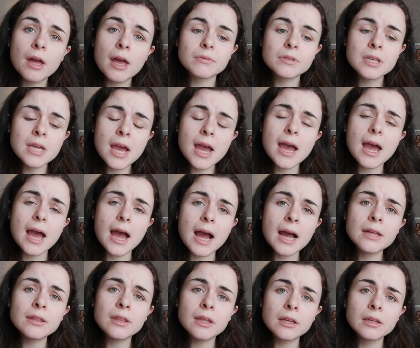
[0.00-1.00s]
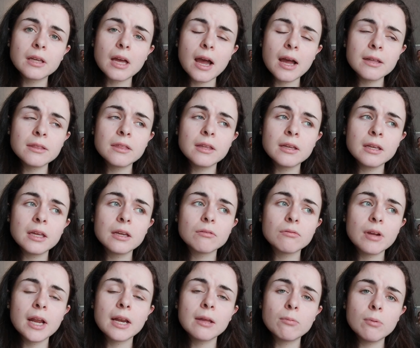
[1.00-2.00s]
Yeah, I think it
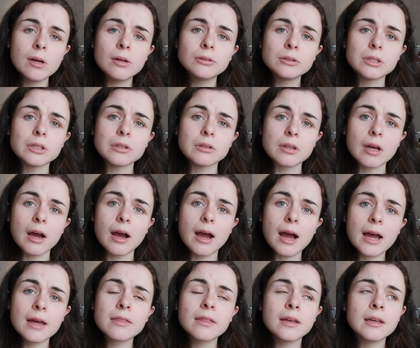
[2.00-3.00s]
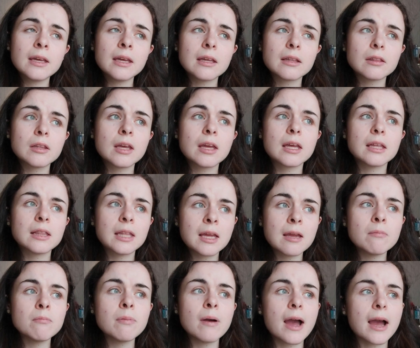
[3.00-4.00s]
really will do that. I think the
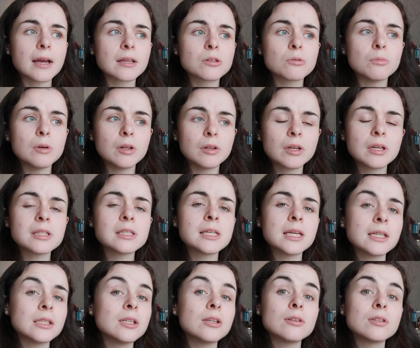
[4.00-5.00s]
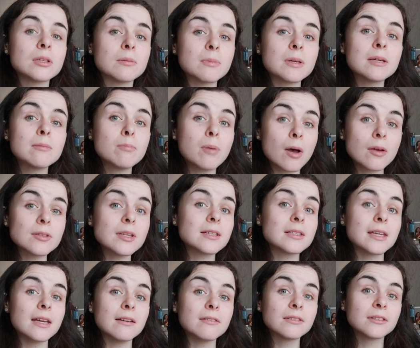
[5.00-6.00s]
impact will continue to be
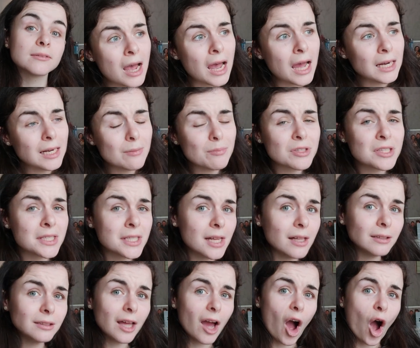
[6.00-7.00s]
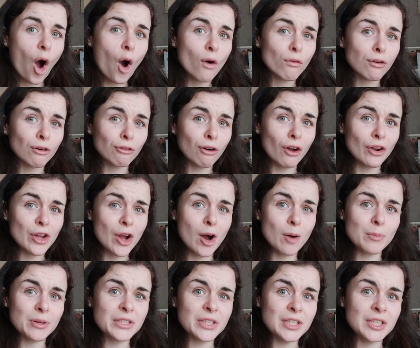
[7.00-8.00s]
positive. And I'm still not over Roy
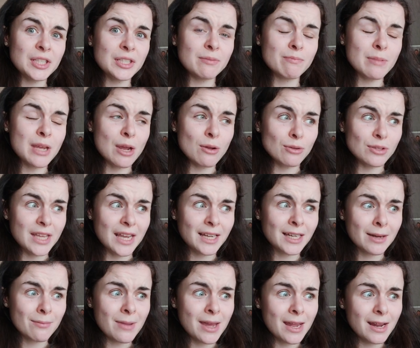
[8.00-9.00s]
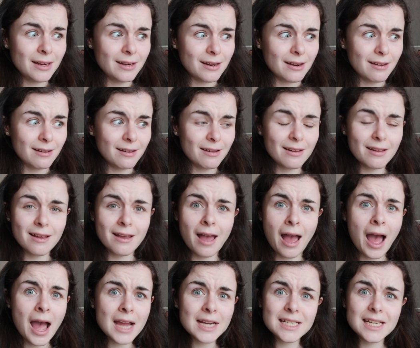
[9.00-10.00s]
Orbison's music. I mean,
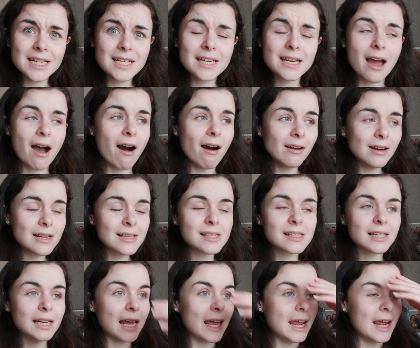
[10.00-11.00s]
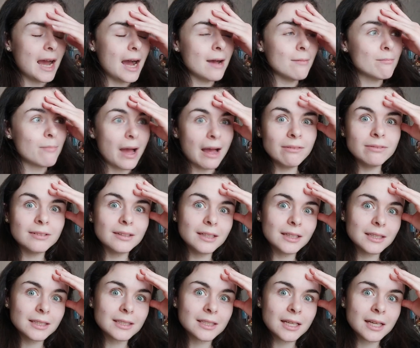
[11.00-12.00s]
I didn't, honestly, I'm
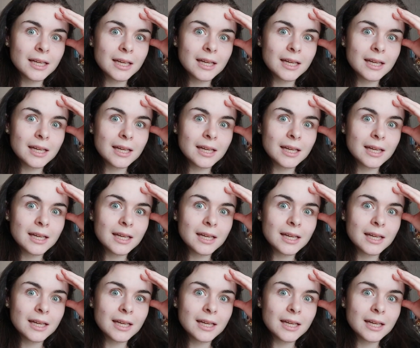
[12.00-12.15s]
baffled.